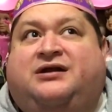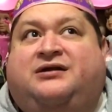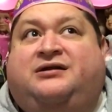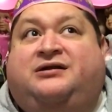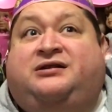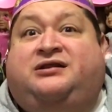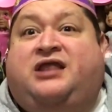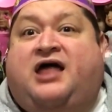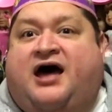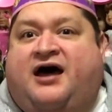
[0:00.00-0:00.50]

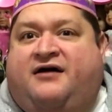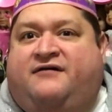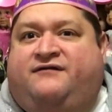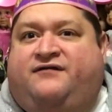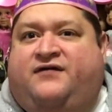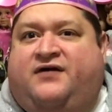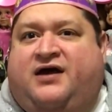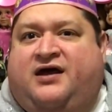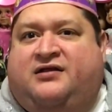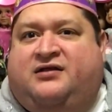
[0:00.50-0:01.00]

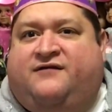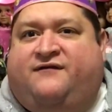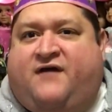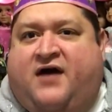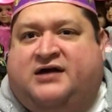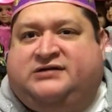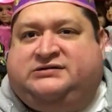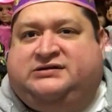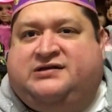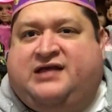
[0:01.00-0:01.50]
love The
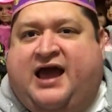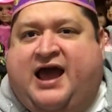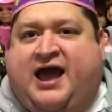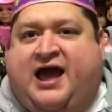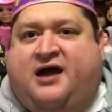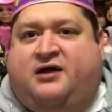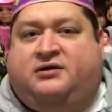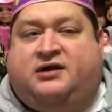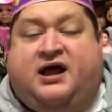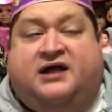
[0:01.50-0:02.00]
Fox and the
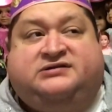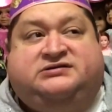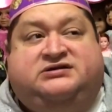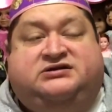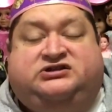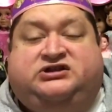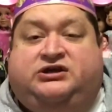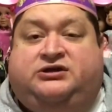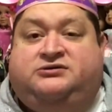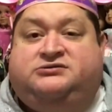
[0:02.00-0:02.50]
Hound. Not
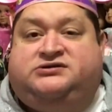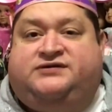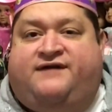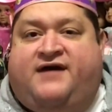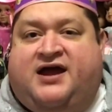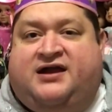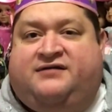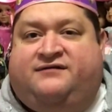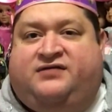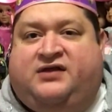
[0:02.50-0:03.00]
such a huge
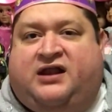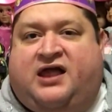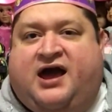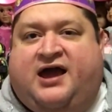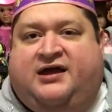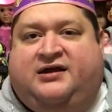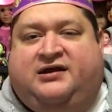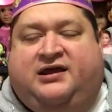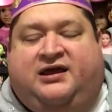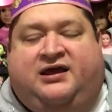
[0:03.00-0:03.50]
fan of The
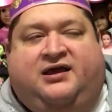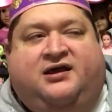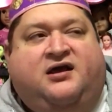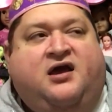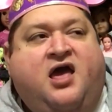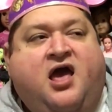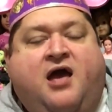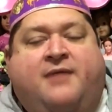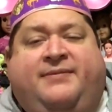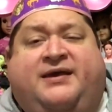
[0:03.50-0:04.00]
Lion
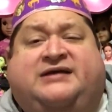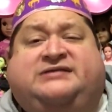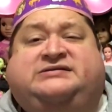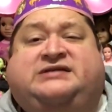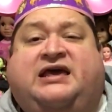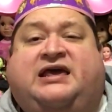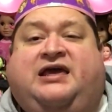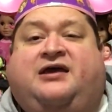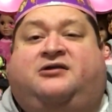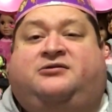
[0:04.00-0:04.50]
King because
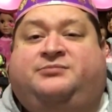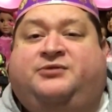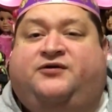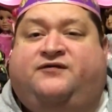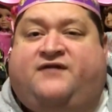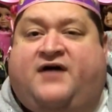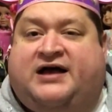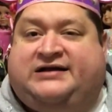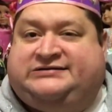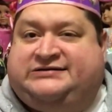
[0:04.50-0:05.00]
they killed
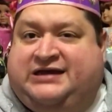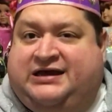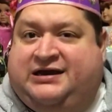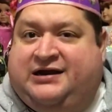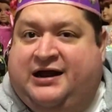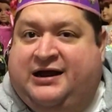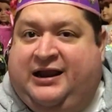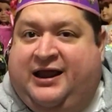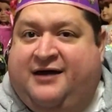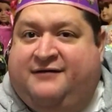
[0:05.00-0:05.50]
Mufasa and
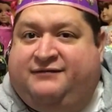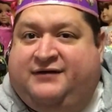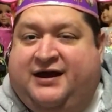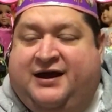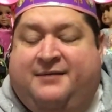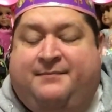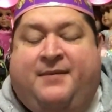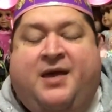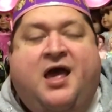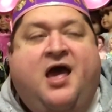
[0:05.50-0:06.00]
I loved
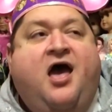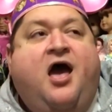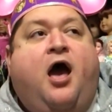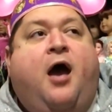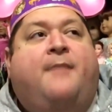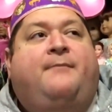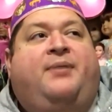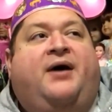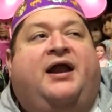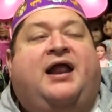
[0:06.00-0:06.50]
him.
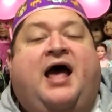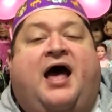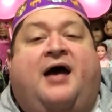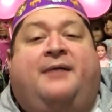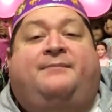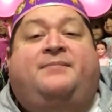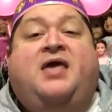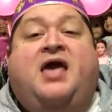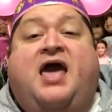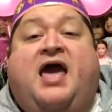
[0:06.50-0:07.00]
But
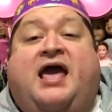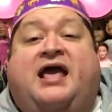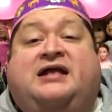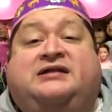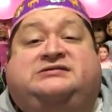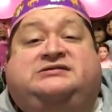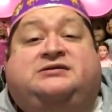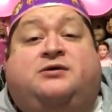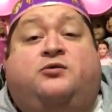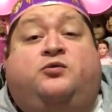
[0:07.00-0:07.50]

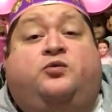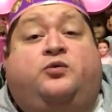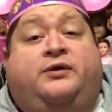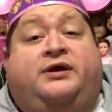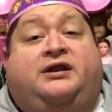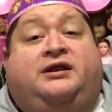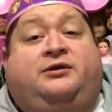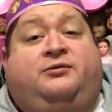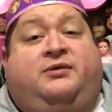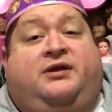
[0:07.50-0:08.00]
it's a
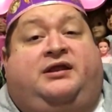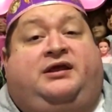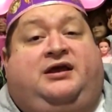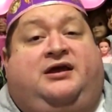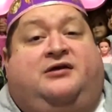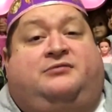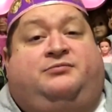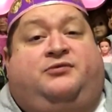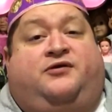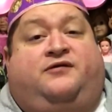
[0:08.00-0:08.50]
really, really
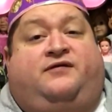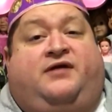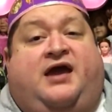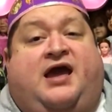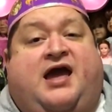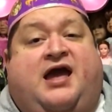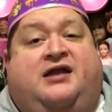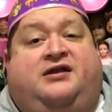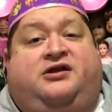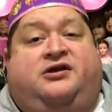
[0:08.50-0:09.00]
good movie
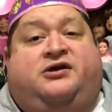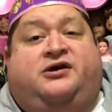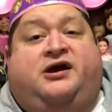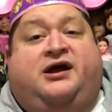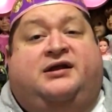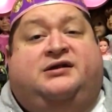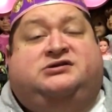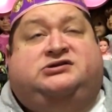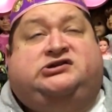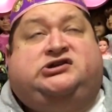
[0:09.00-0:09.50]
and you're
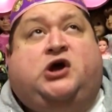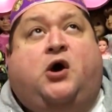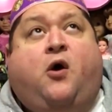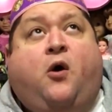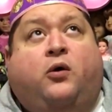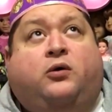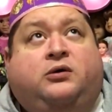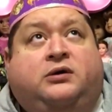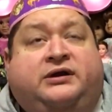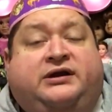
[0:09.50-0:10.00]
gonna
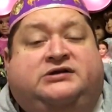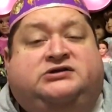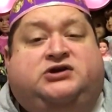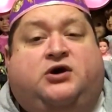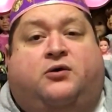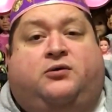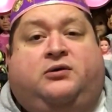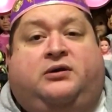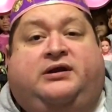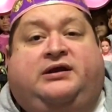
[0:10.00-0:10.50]
totally,
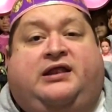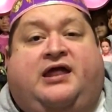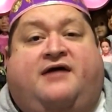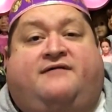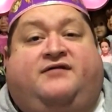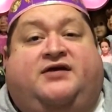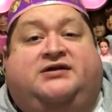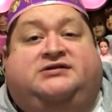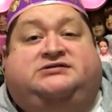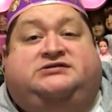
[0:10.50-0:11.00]
totally
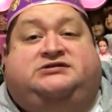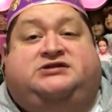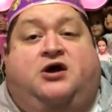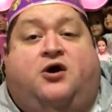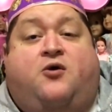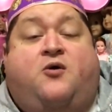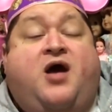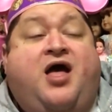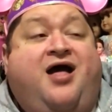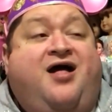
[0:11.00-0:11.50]
love it.
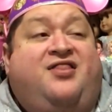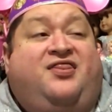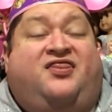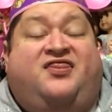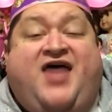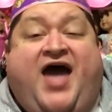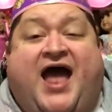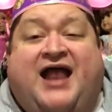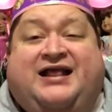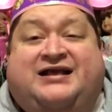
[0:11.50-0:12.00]
So
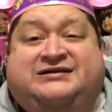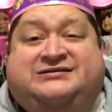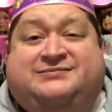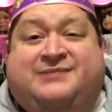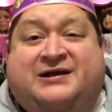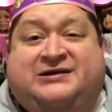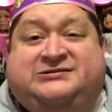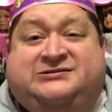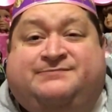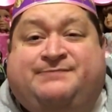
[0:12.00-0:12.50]
that is
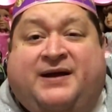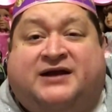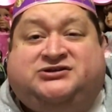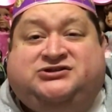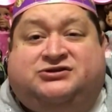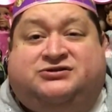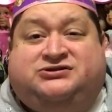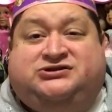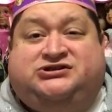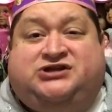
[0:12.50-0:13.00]
my
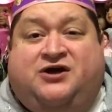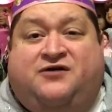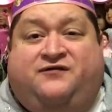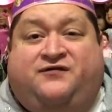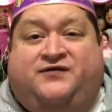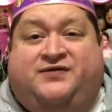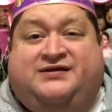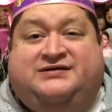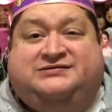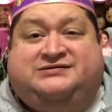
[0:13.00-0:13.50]
special show
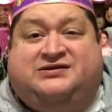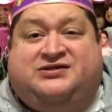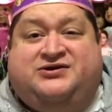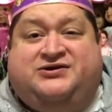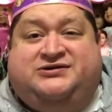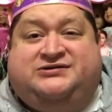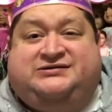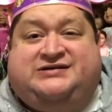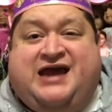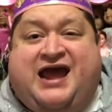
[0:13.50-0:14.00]
for this
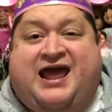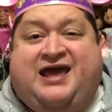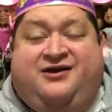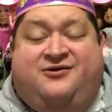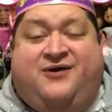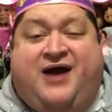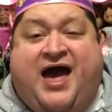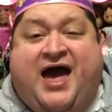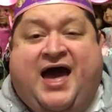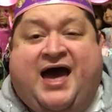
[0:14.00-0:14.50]
Thursday,
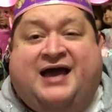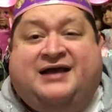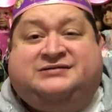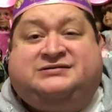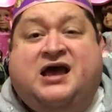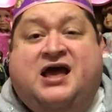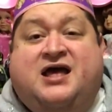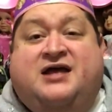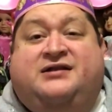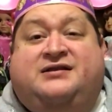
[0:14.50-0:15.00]
you
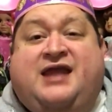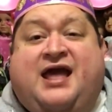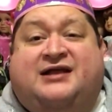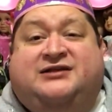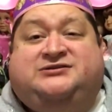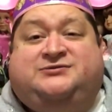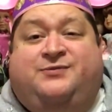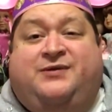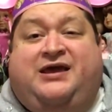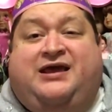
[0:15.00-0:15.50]
guys.
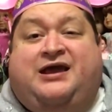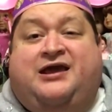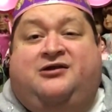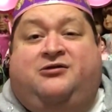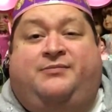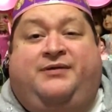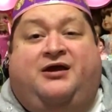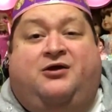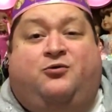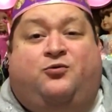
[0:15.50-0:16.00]
Next week,
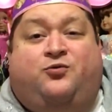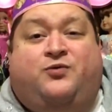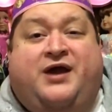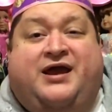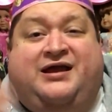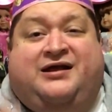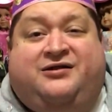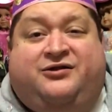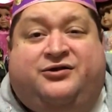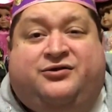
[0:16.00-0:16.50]
it'll be a
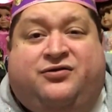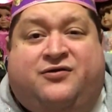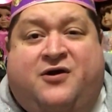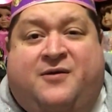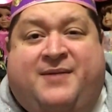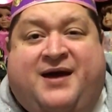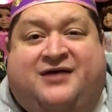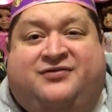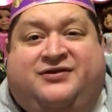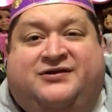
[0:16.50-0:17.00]
regular
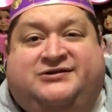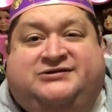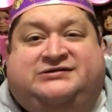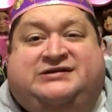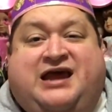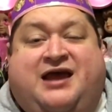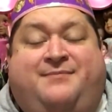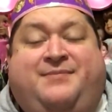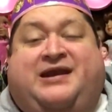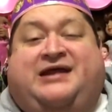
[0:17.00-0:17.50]
Throwback
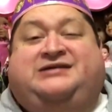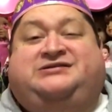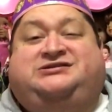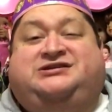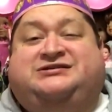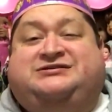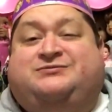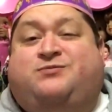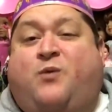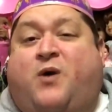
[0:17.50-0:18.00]
Thursday, but I
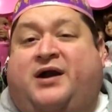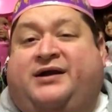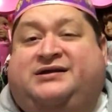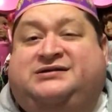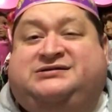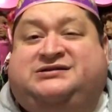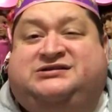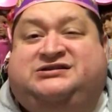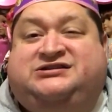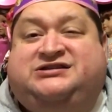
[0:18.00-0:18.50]
just
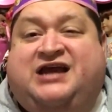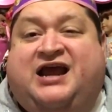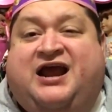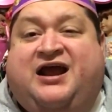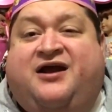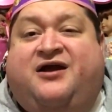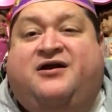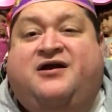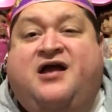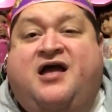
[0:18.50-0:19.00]
wanted to
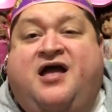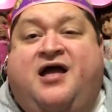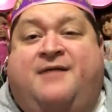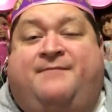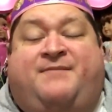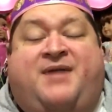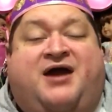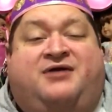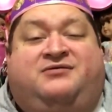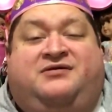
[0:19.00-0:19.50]
share
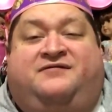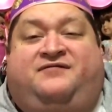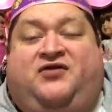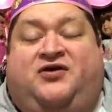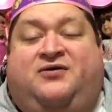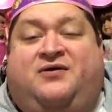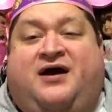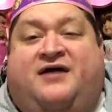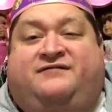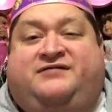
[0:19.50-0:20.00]
my
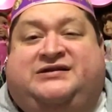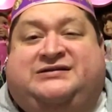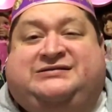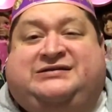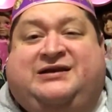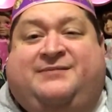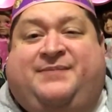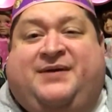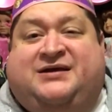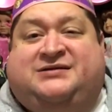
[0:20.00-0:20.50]
review of
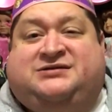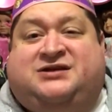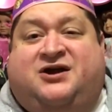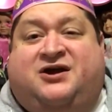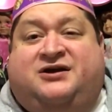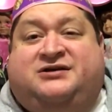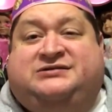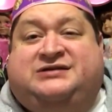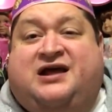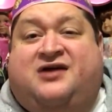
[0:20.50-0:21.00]
Disney
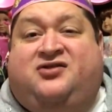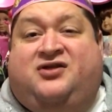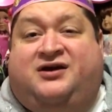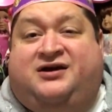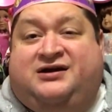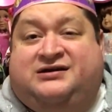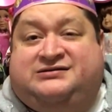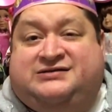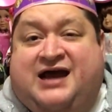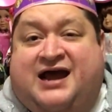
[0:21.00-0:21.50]
Pixar's The
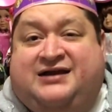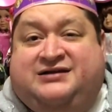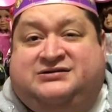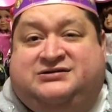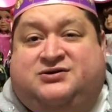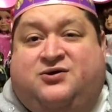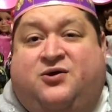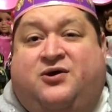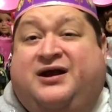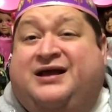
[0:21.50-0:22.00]
Good
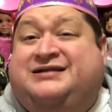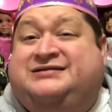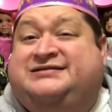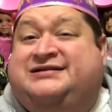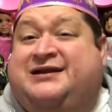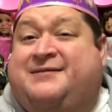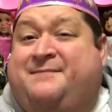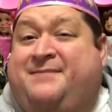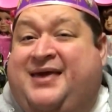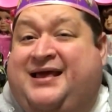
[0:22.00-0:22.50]
Dinosaur. It's
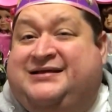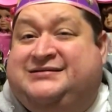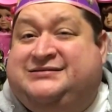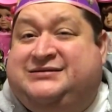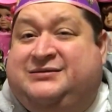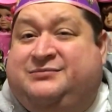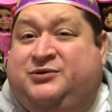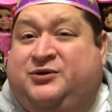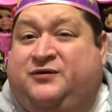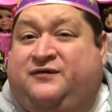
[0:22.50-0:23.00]
an
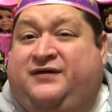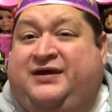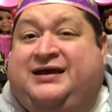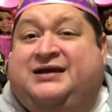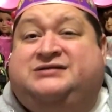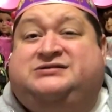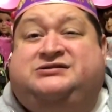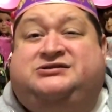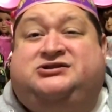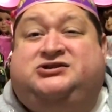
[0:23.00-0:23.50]
amazing movie.
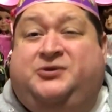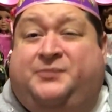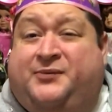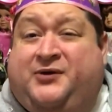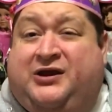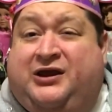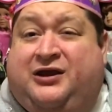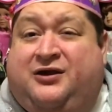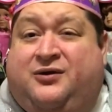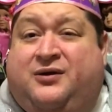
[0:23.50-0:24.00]
It's super
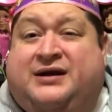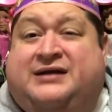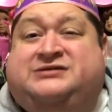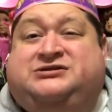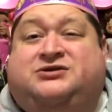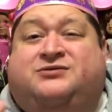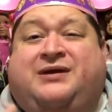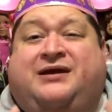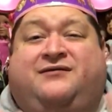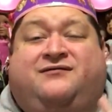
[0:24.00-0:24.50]
cute.
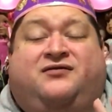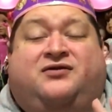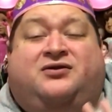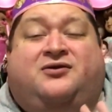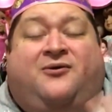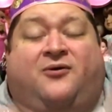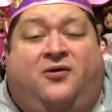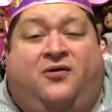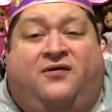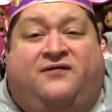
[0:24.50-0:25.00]
It's great for
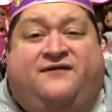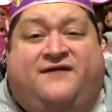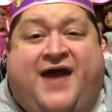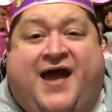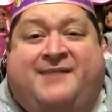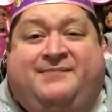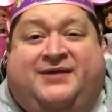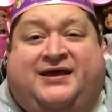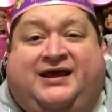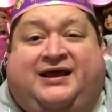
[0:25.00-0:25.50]
the whole
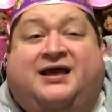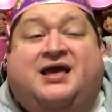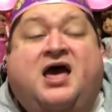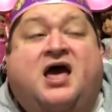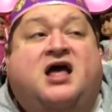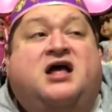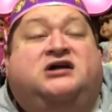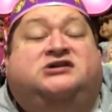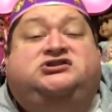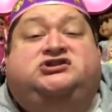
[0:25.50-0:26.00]
family.
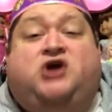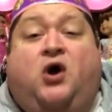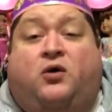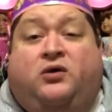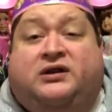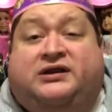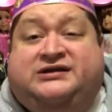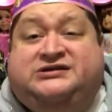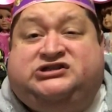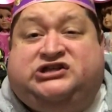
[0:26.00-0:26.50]

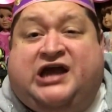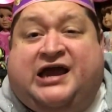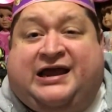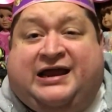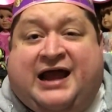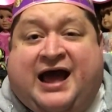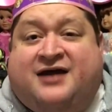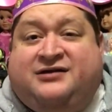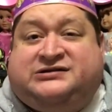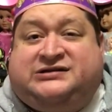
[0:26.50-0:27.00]
Totally check
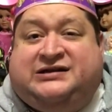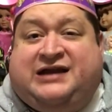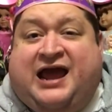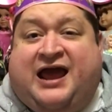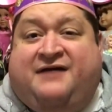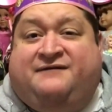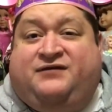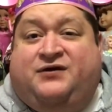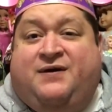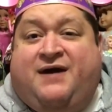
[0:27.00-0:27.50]
it out
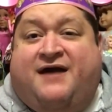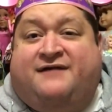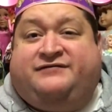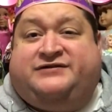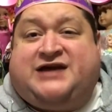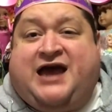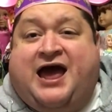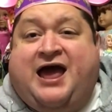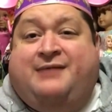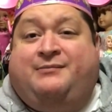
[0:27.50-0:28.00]
today if you have
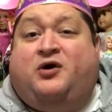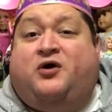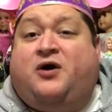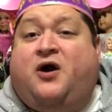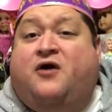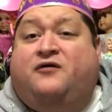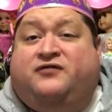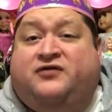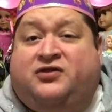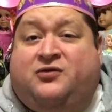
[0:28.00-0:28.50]
time
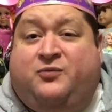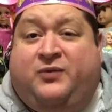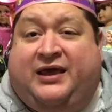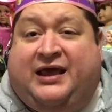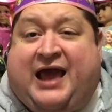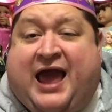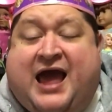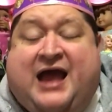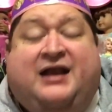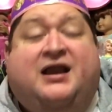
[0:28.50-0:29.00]
or over the
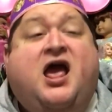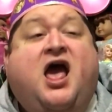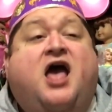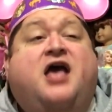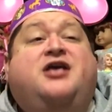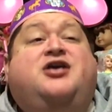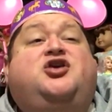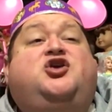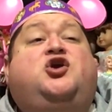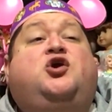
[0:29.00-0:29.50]
weekend.
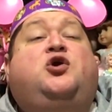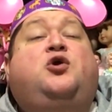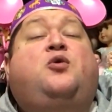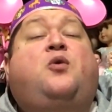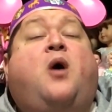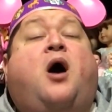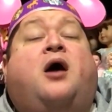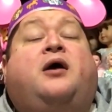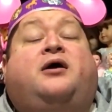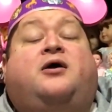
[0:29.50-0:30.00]

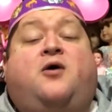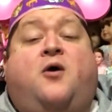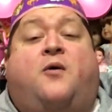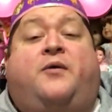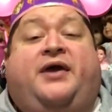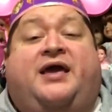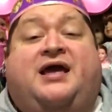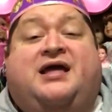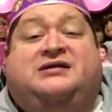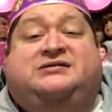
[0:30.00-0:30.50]
You are
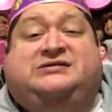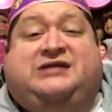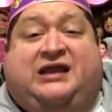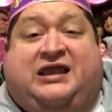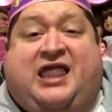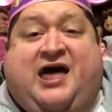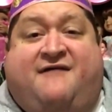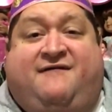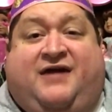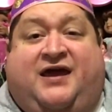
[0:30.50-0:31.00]
going to
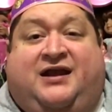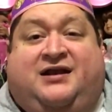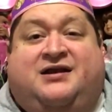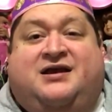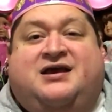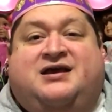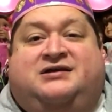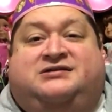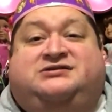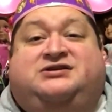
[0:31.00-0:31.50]
love it.
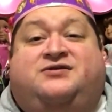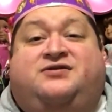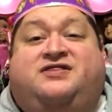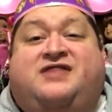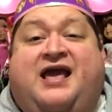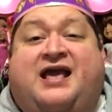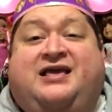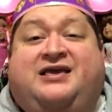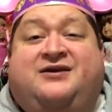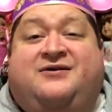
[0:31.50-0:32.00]
So
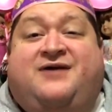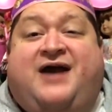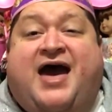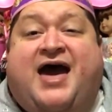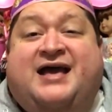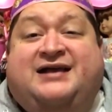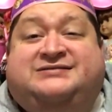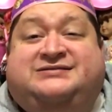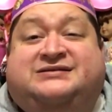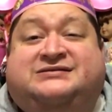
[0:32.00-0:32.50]
thank you
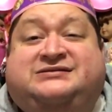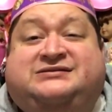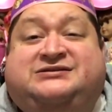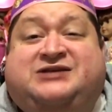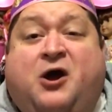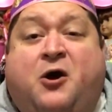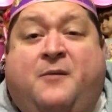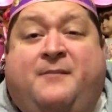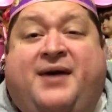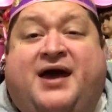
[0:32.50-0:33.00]
guys
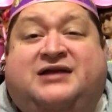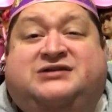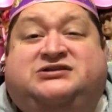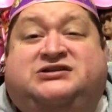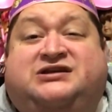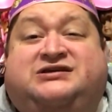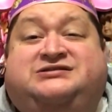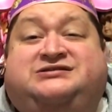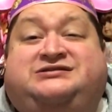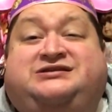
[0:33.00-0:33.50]
so
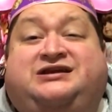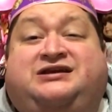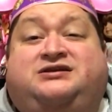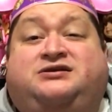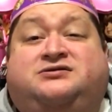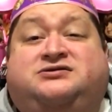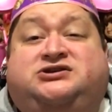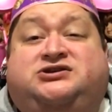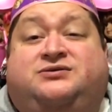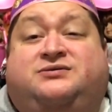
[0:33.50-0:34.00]
much.
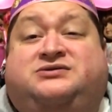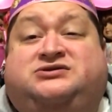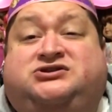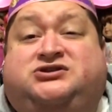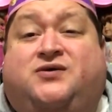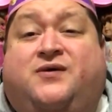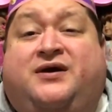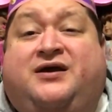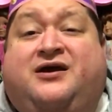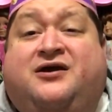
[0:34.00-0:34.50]
Continue to
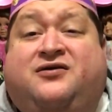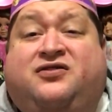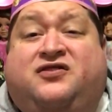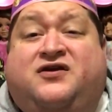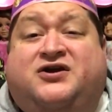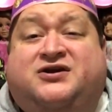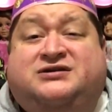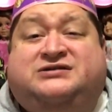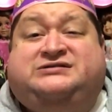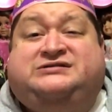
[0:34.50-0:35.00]
enjoy your
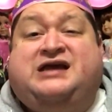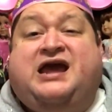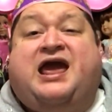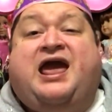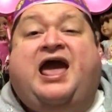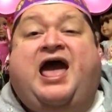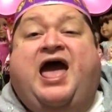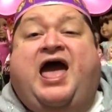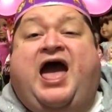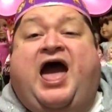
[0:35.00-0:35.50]

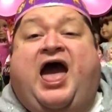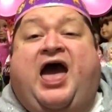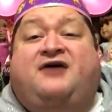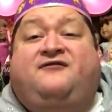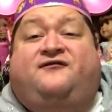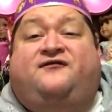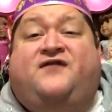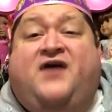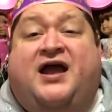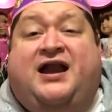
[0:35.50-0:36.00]
Thursday.
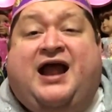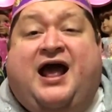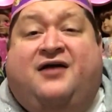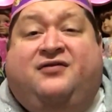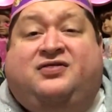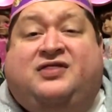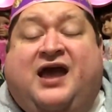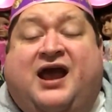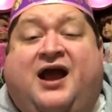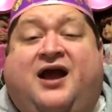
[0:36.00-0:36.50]
Have fun
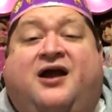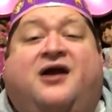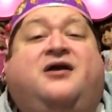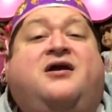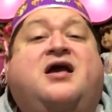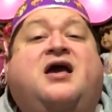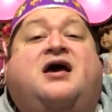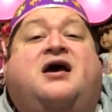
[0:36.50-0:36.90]
out there.